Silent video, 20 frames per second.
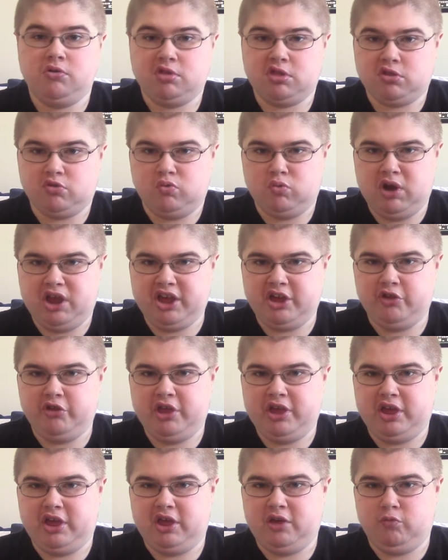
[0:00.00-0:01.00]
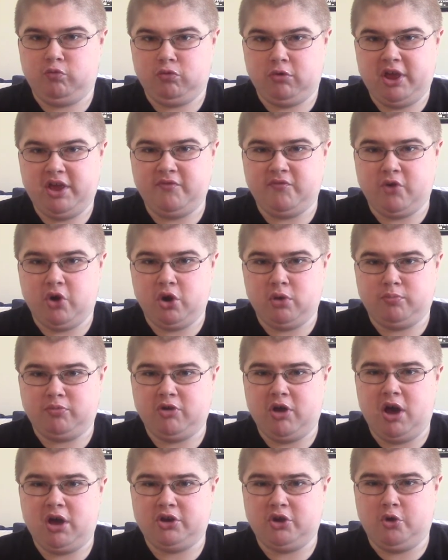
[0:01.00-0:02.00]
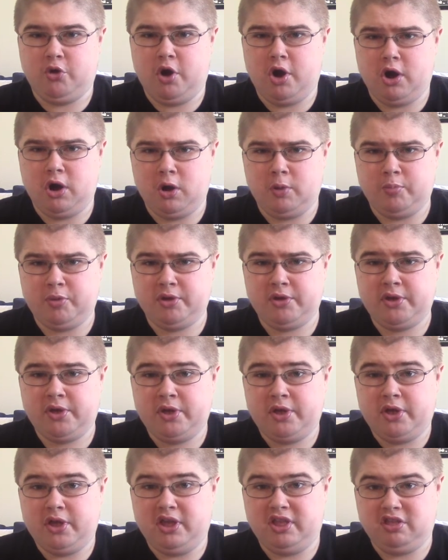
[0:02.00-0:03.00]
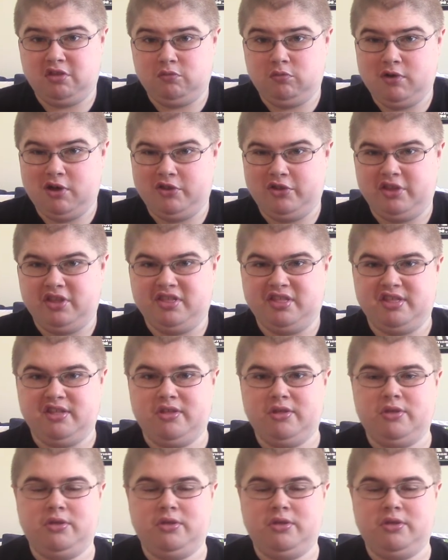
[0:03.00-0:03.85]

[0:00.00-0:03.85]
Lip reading: twinkling, reverbed auto harp, as well as